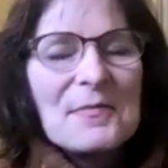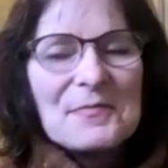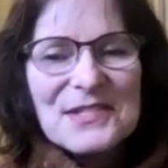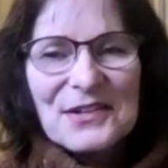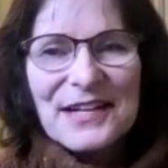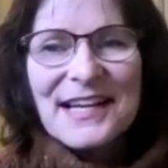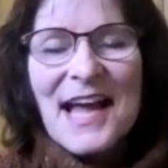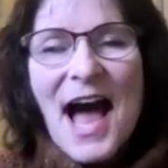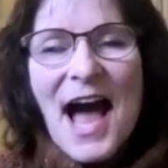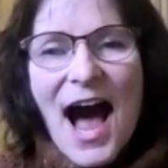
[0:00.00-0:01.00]
Sorry,
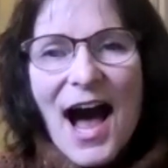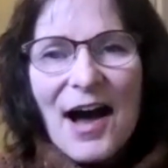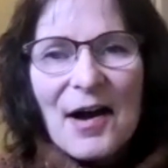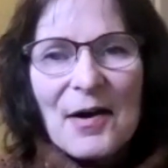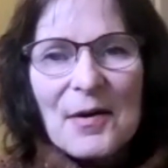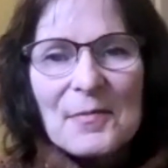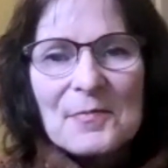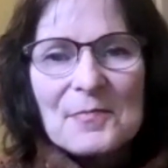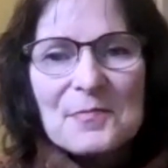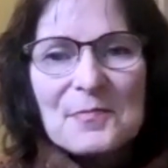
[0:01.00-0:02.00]

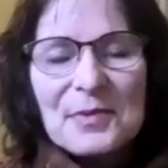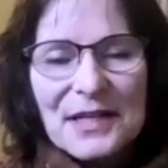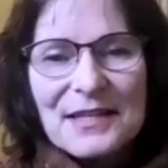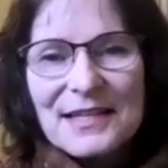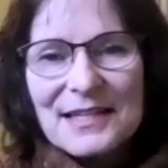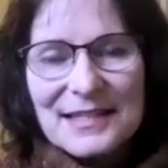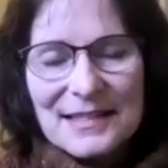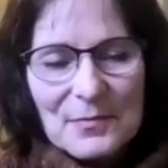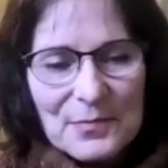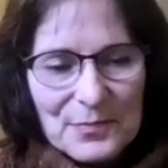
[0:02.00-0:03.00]
but I think.
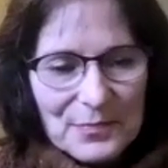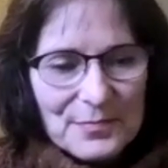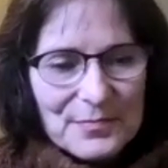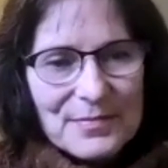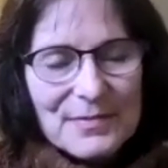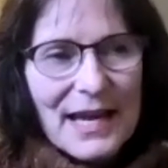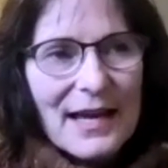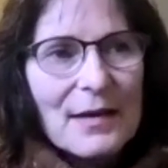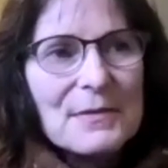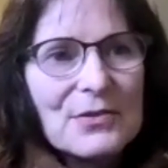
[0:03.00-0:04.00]
Yeah,
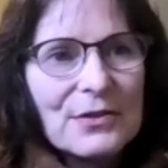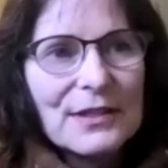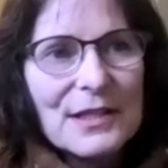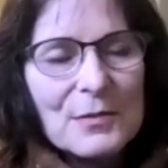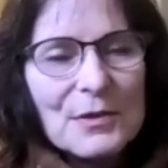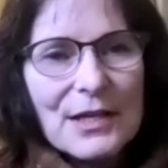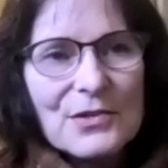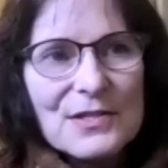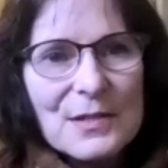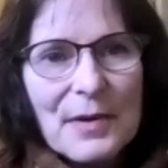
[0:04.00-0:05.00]
I mean, certainly
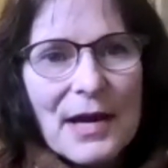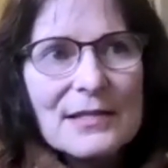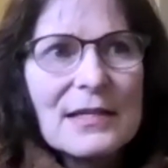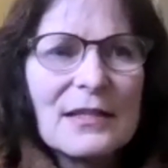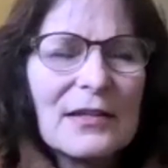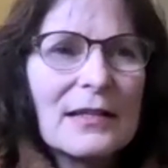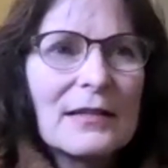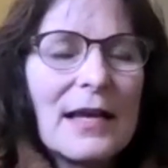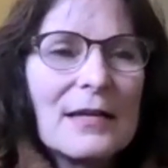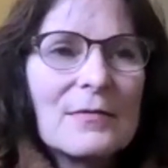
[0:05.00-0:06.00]
communications in the past,
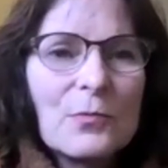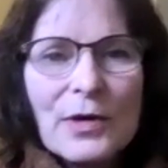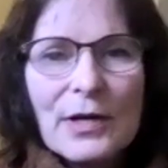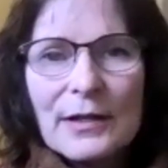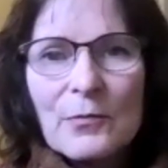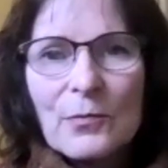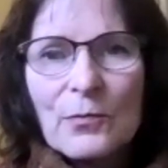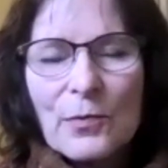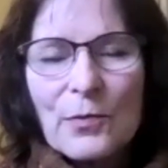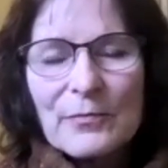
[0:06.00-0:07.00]
and really,
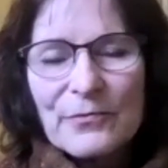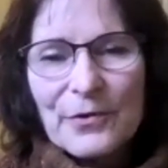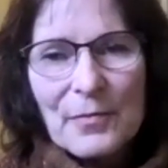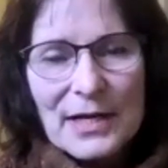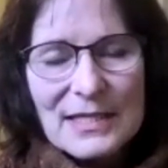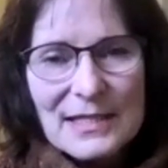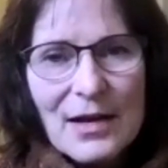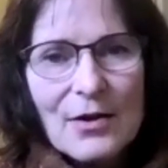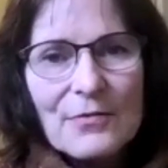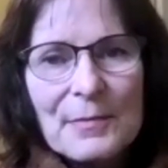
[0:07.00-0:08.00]
what for myself,